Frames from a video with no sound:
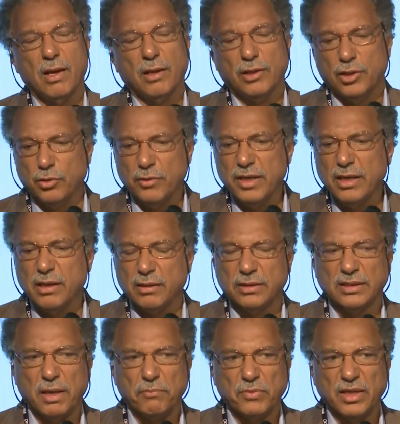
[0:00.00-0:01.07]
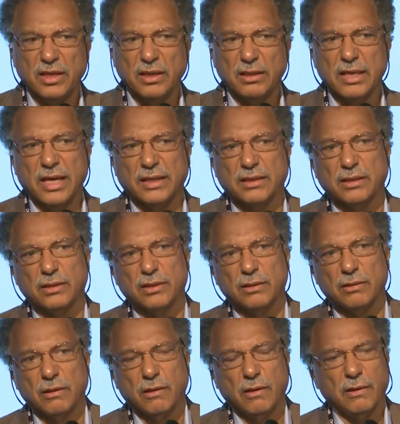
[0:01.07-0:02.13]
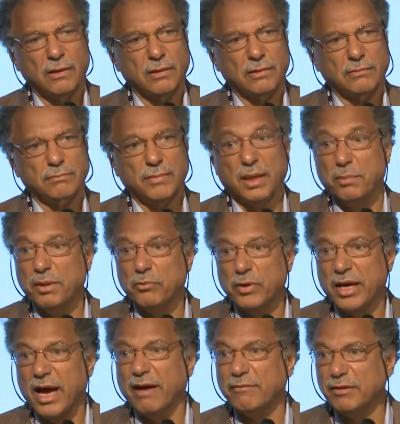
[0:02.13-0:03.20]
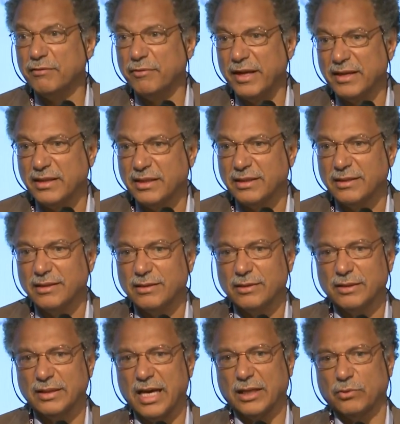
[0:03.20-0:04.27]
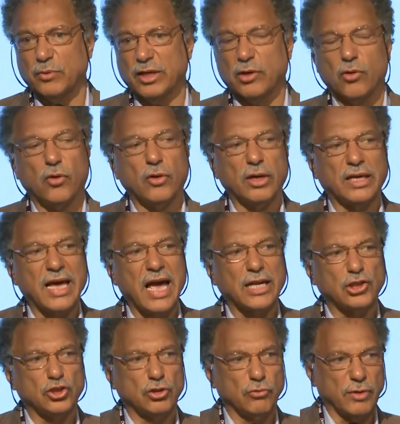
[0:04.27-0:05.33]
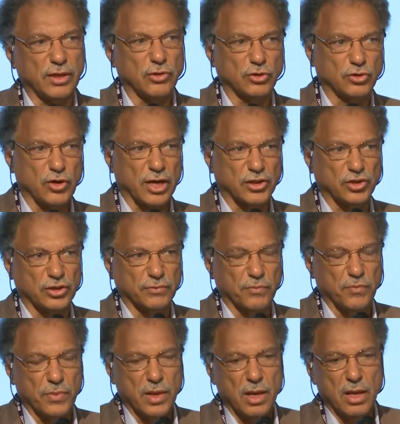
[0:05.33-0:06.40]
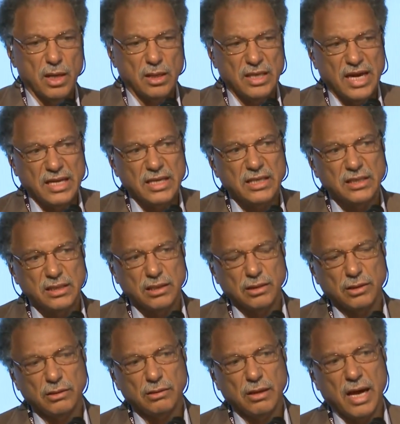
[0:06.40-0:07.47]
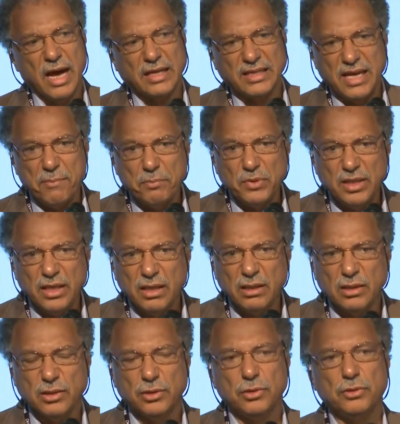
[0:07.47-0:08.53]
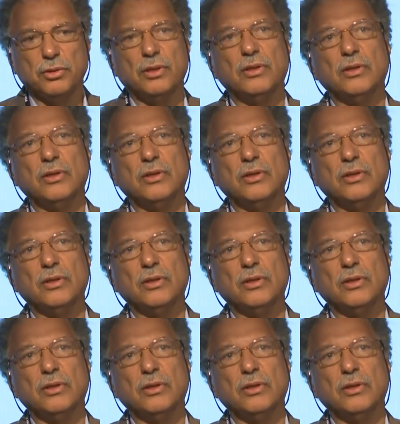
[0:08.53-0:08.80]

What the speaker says: doing something that maybe we have invented that we call catch reconstruction. That is attempting to